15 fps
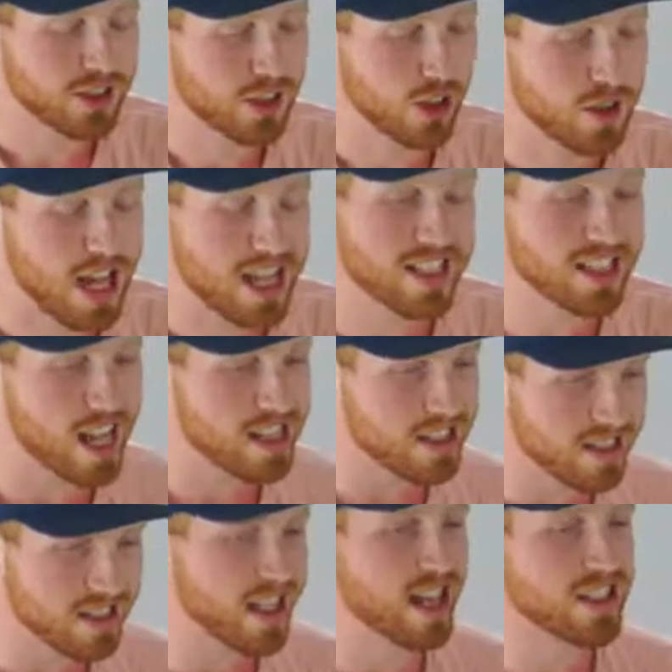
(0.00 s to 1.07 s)
So
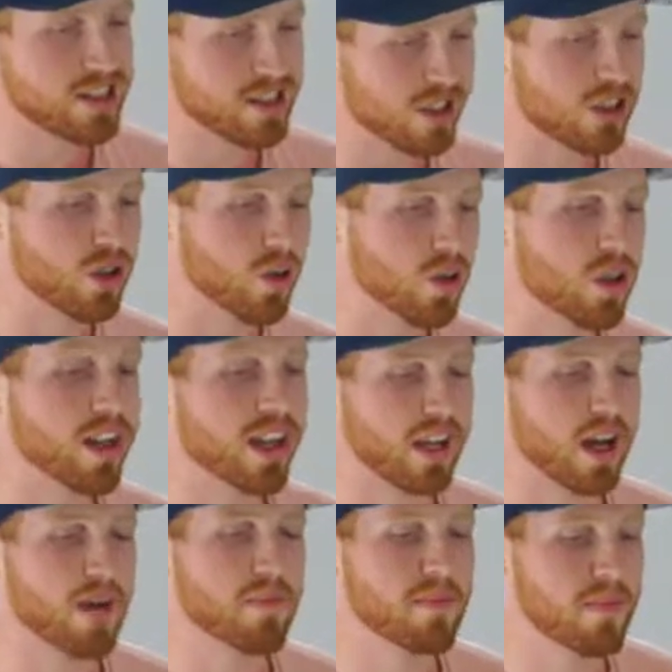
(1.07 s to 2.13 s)
that's the goal. Like
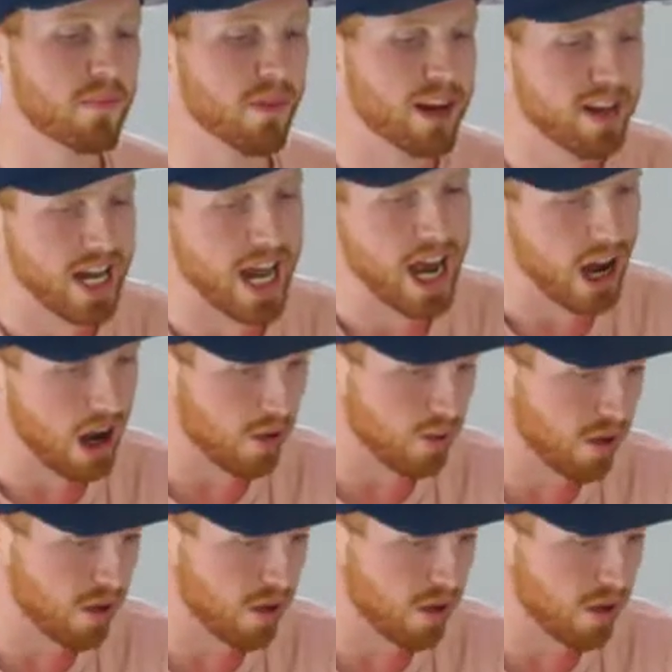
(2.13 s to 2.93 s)
right now,